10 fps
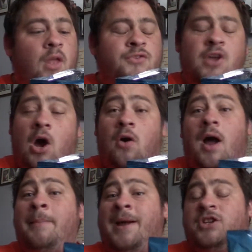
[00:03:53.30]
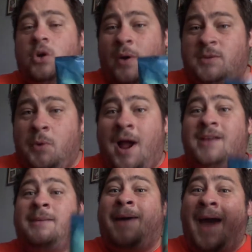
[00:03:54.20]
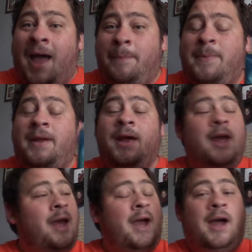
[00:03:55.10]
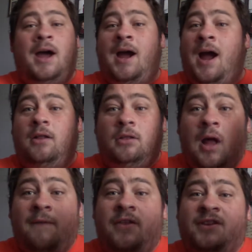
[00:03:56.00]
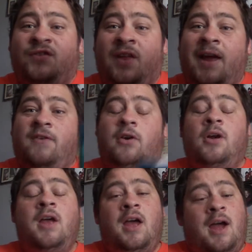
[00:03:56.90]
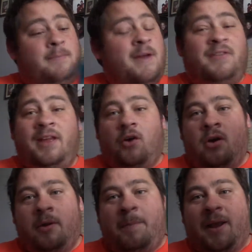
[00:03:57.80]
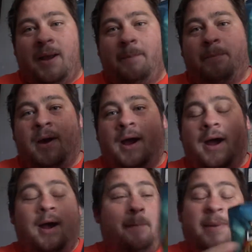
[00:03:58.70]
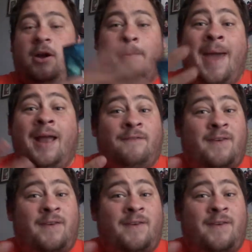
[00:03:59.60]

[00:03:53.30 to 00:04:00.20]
So I'm actually quite surprised, I'm happy. I love this flavor. I'm definitely going to pick up a bigger bag